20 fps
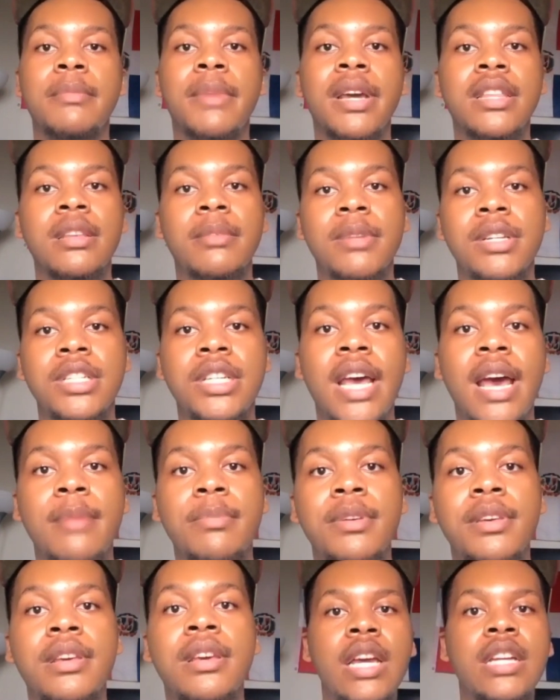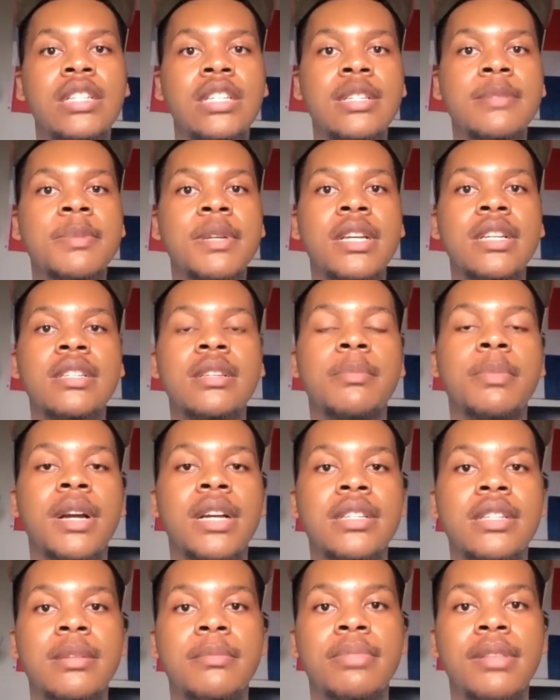make them a chappy. And just because the
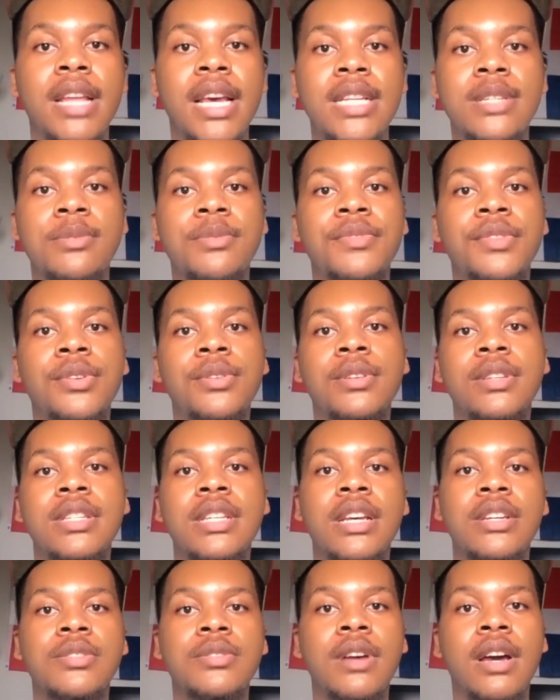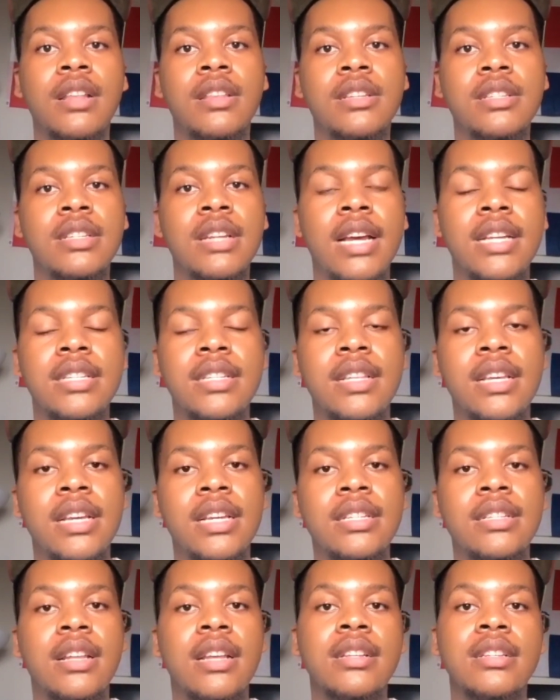person plays with you and tells you all these nice
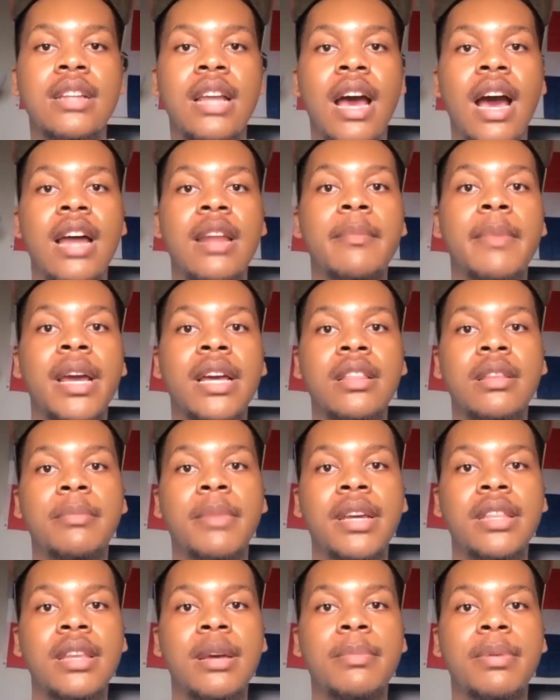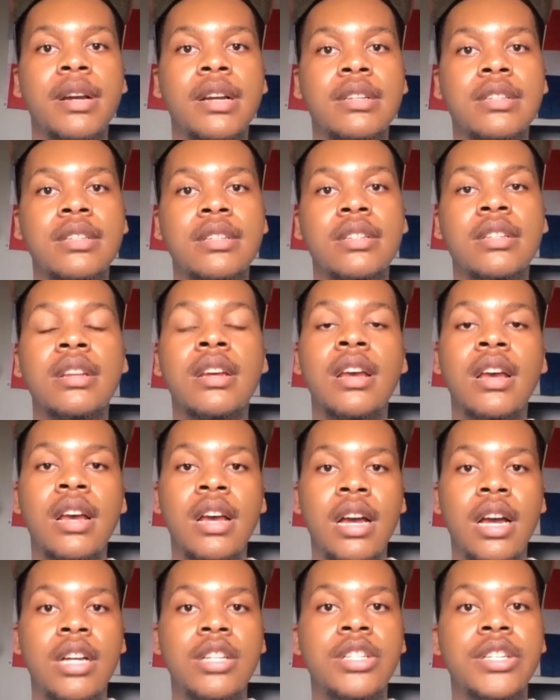things doesn't automatically make that person
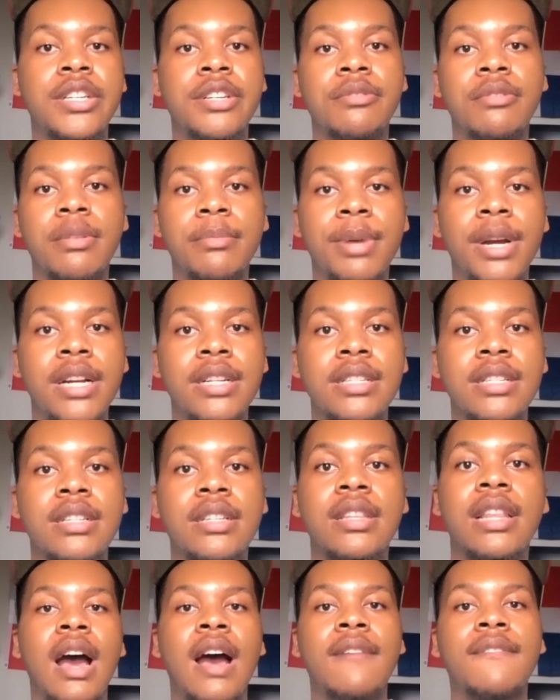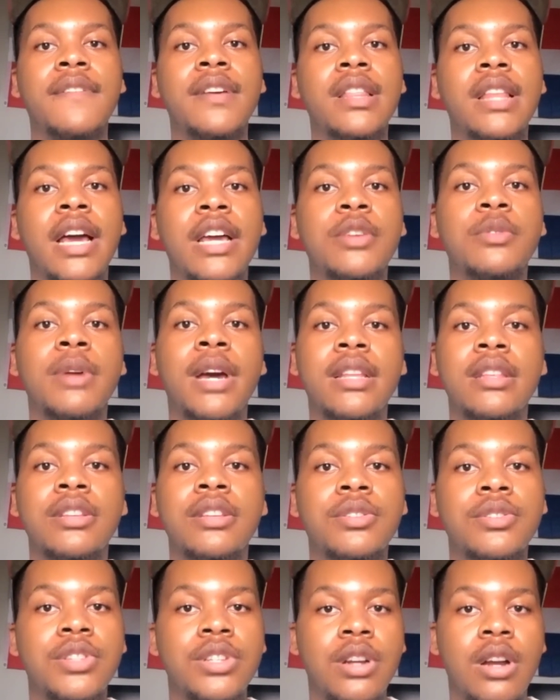a genuine person. Like, I feel like you have to
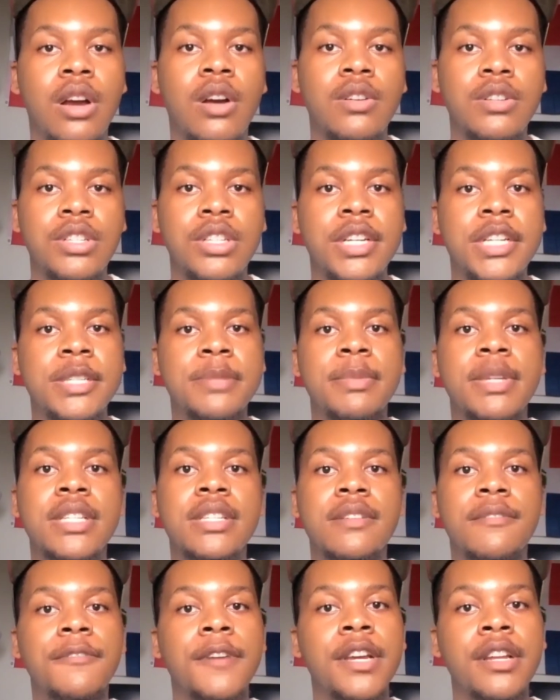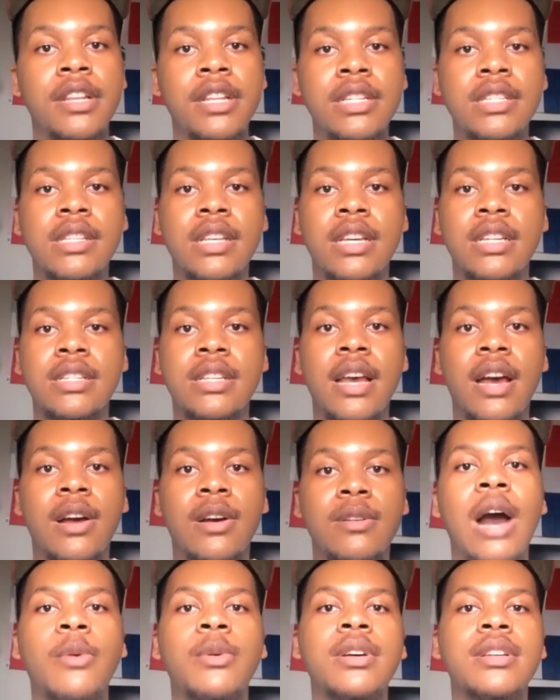use your own judgment to figure these things
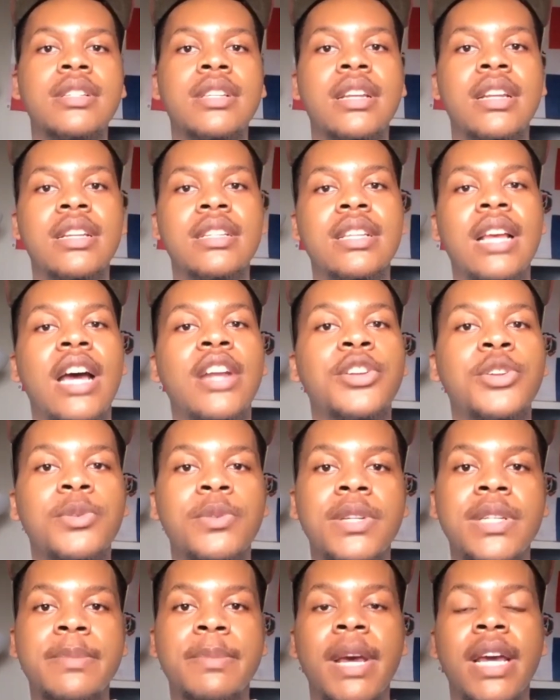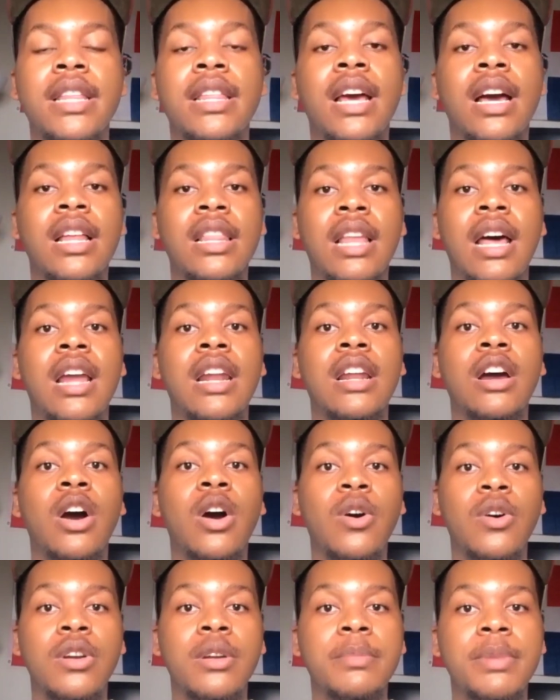out. I will say this, I do respect that a lot of
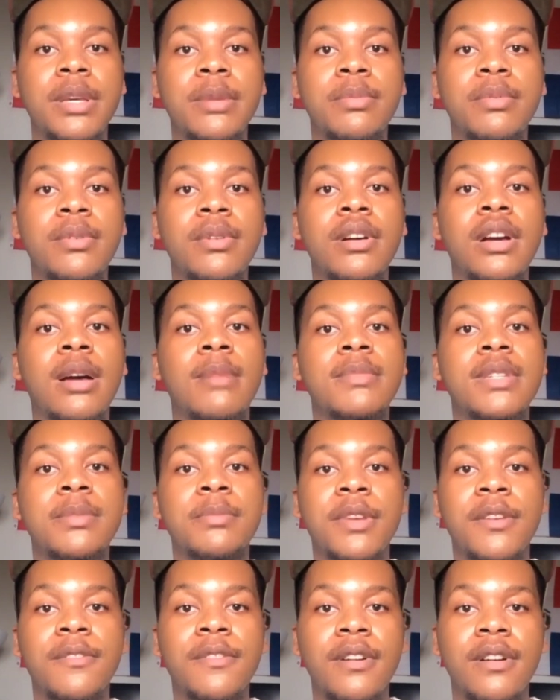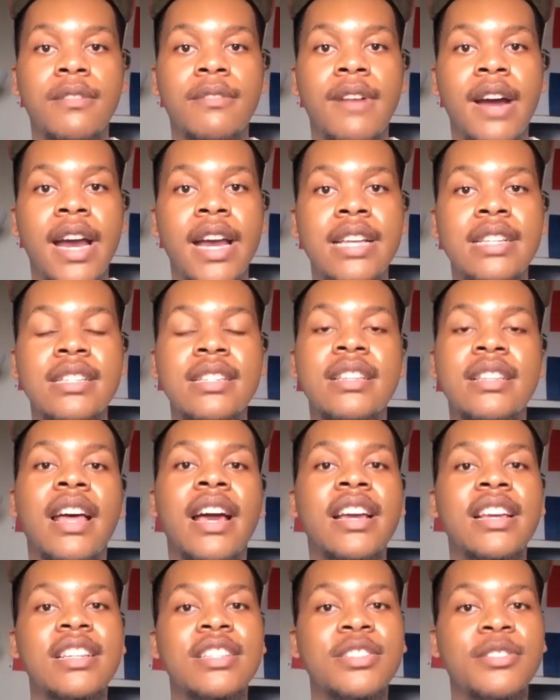older people come to me for advice.
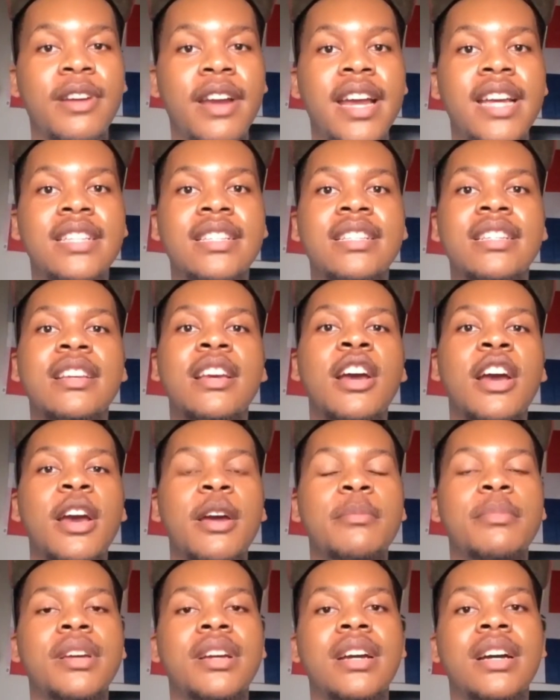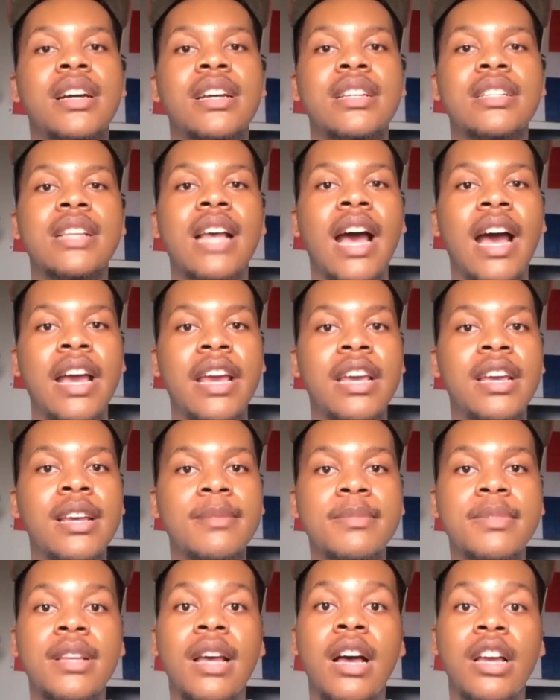Like, it's crazy because I
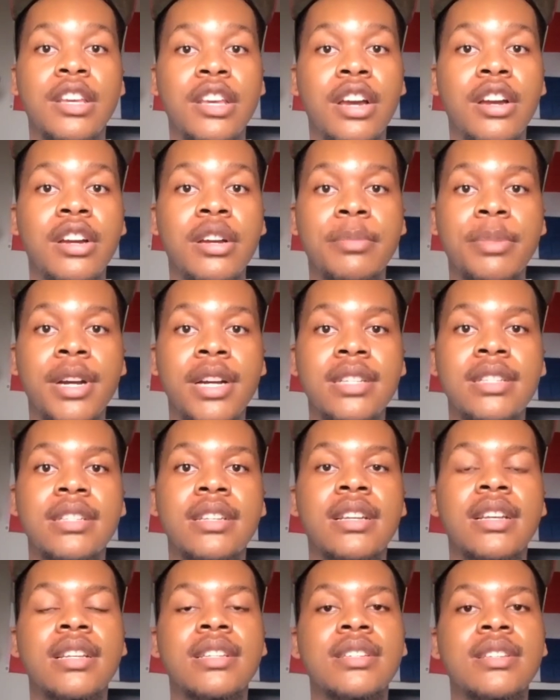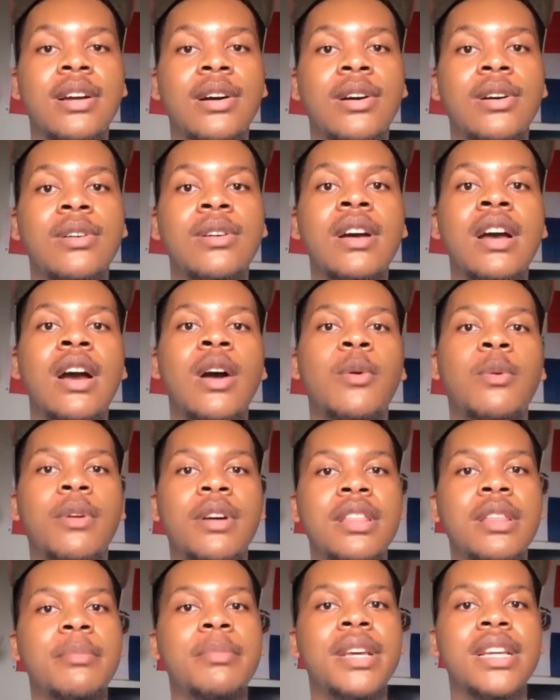am a younger person, and so
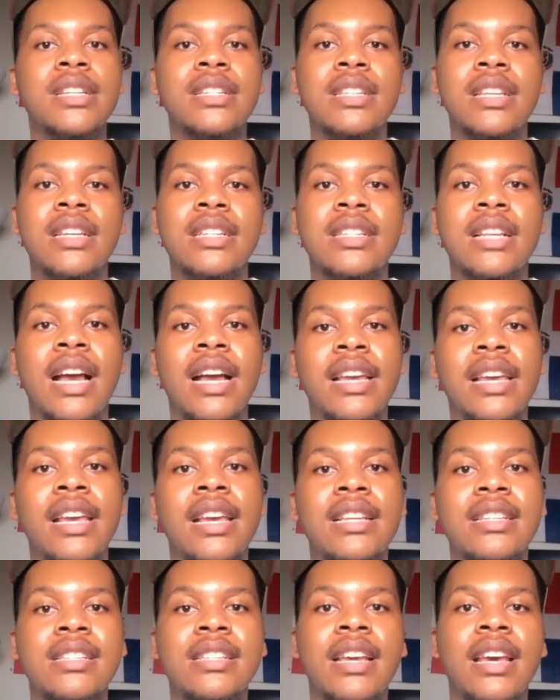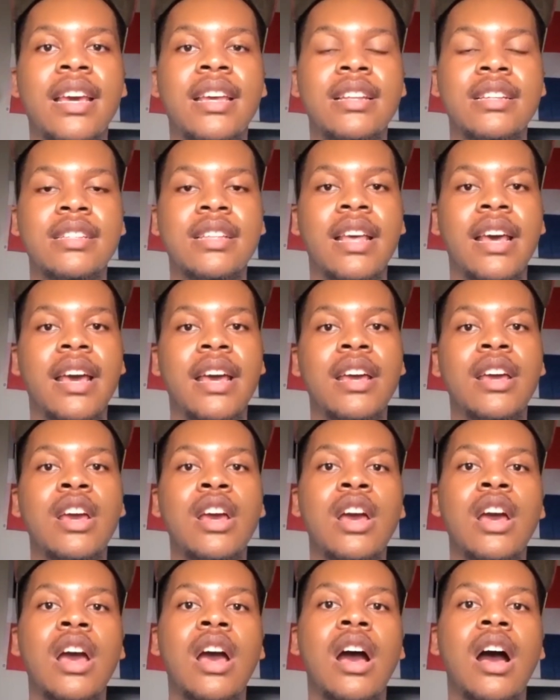one of the biggest things I can't stand is that
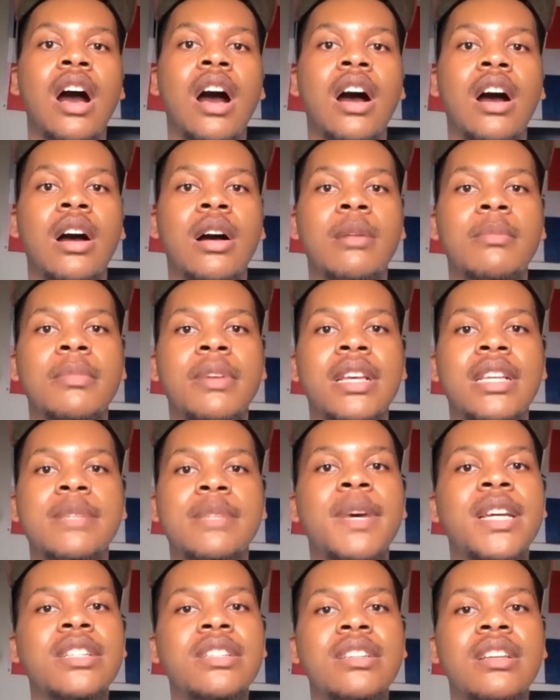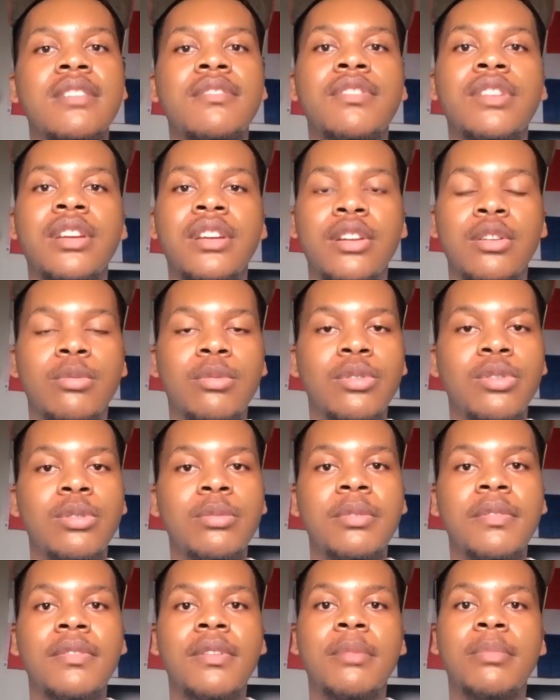especially if you're in a
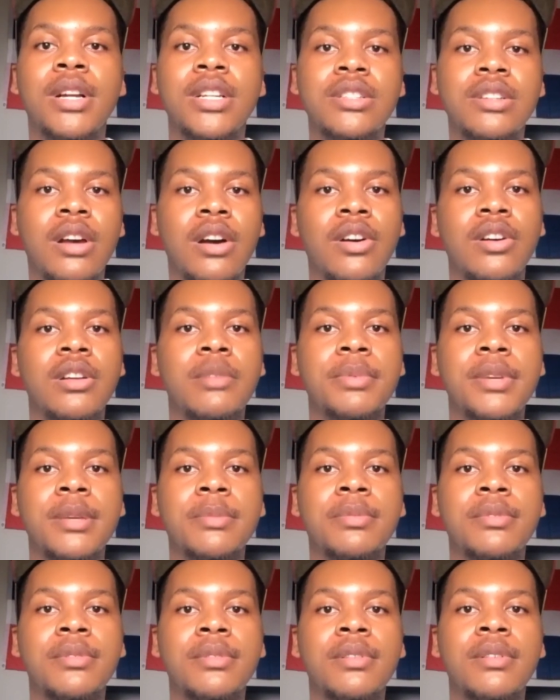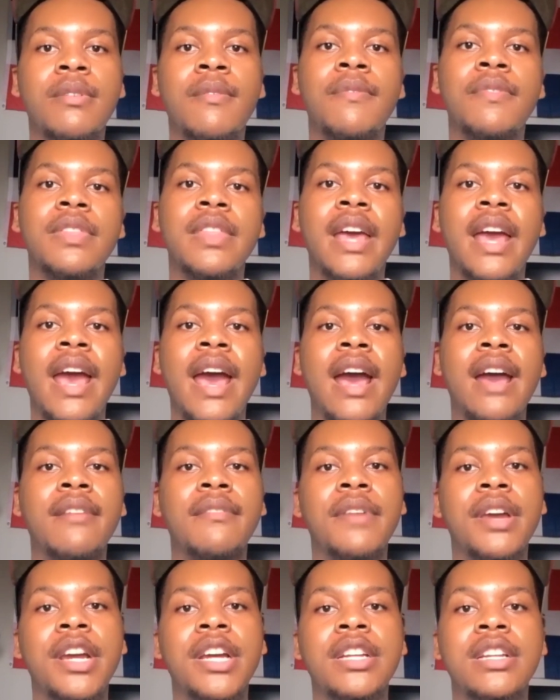room with a bunch of older people, they
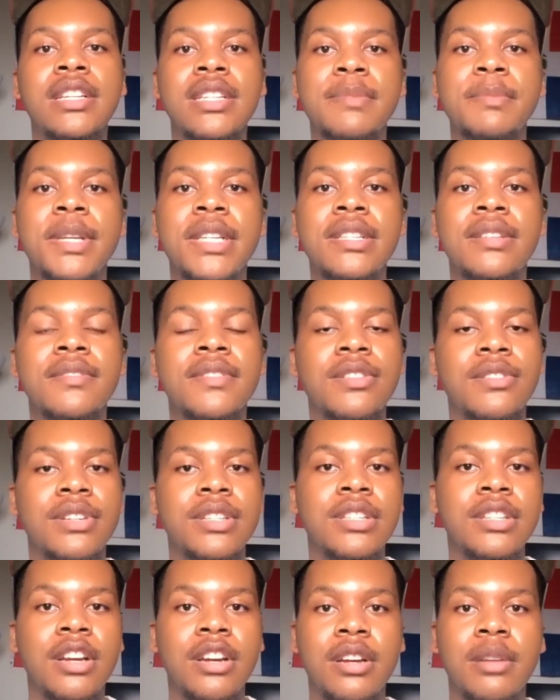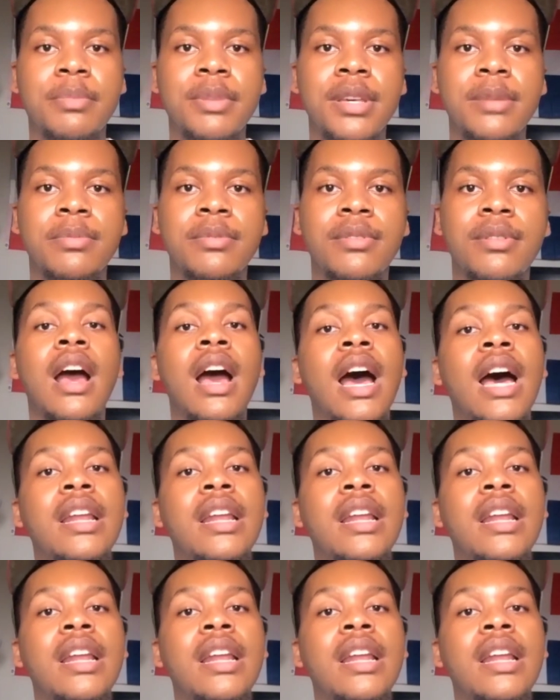act very dismissive towards younger people.